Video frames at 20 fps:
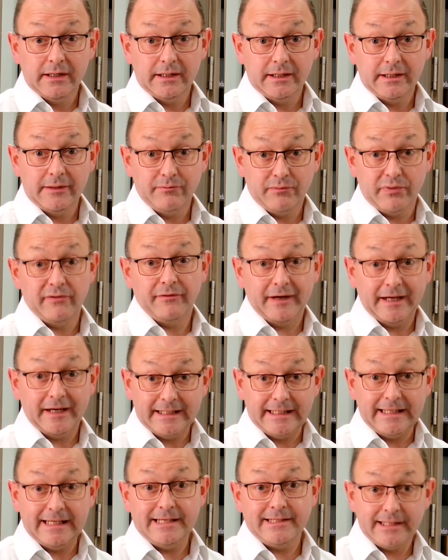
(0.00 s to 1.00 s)
provide
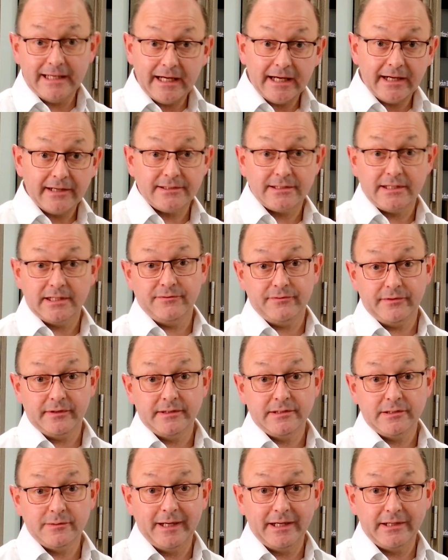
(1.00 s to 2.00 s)
easy access for
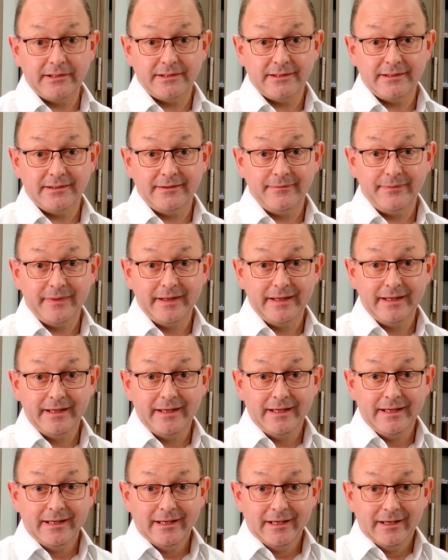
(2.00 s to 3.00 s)
inspection,
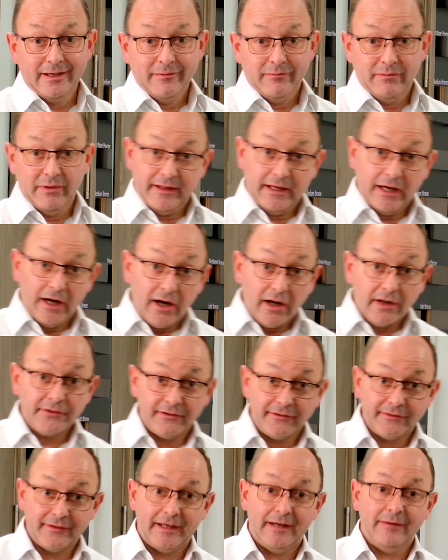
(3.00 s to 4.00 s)
but they are
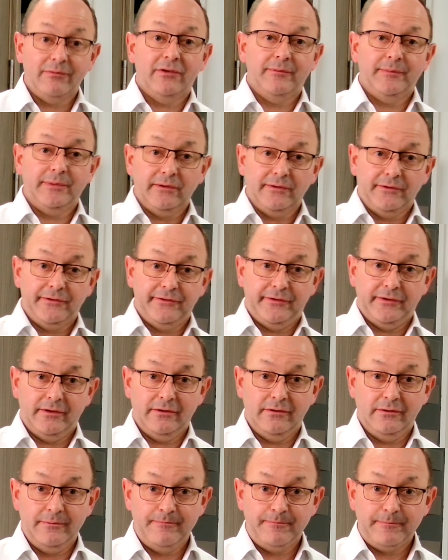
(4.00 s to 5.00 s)
susceptible to
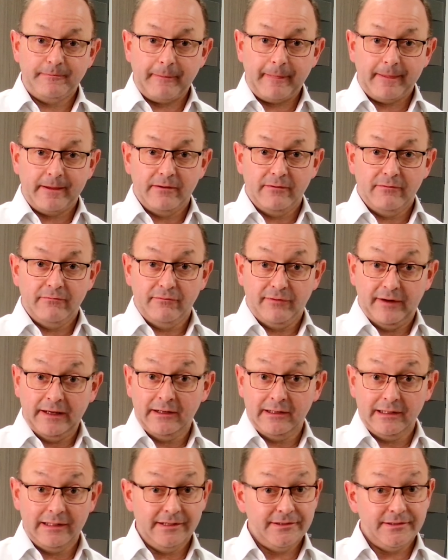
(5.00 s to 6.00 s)

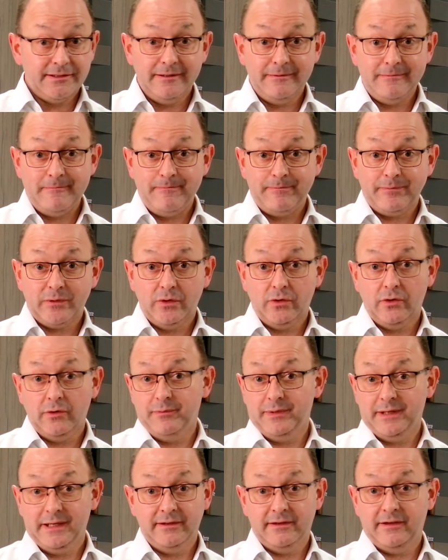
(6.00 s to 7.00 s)
vandalism or
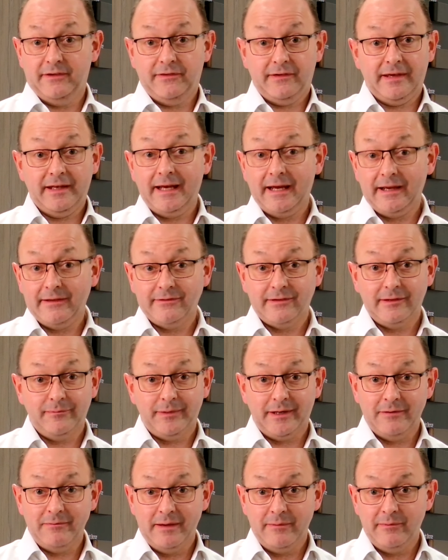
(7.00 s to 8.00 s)
being disconnected by
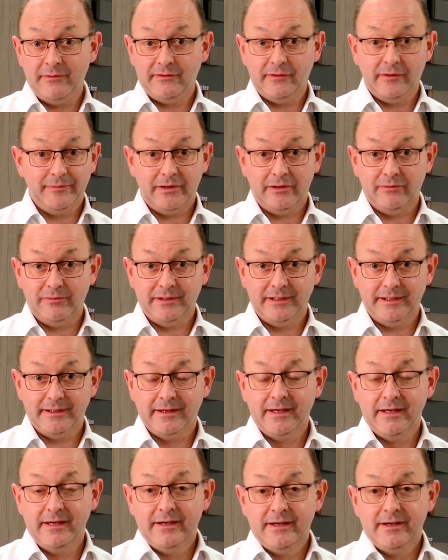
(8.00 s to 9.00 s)
members of the public
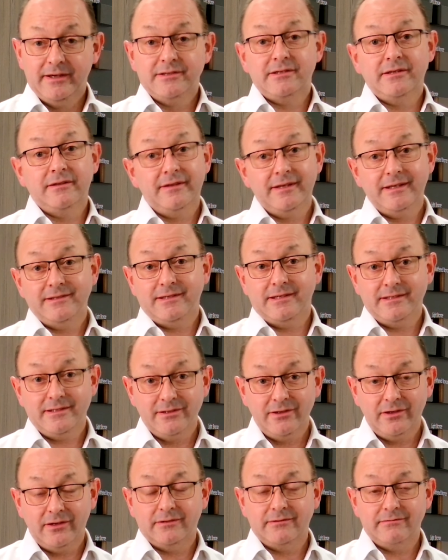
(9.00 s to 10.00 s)
So this is
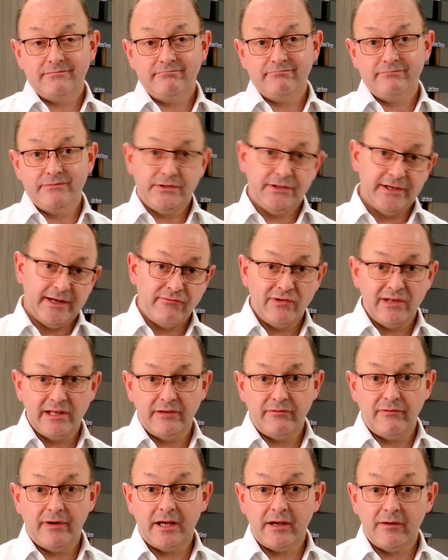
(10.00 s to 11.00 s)
not generally
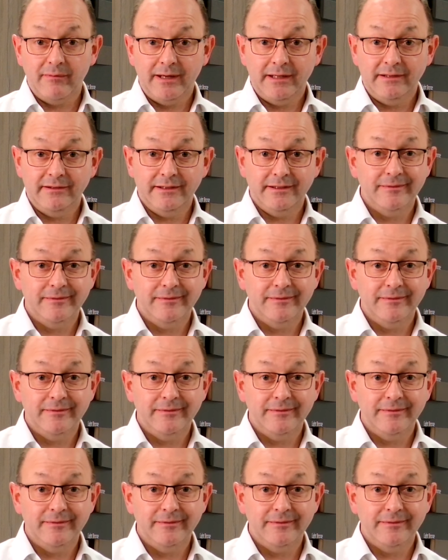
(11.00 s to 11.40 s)
recommended.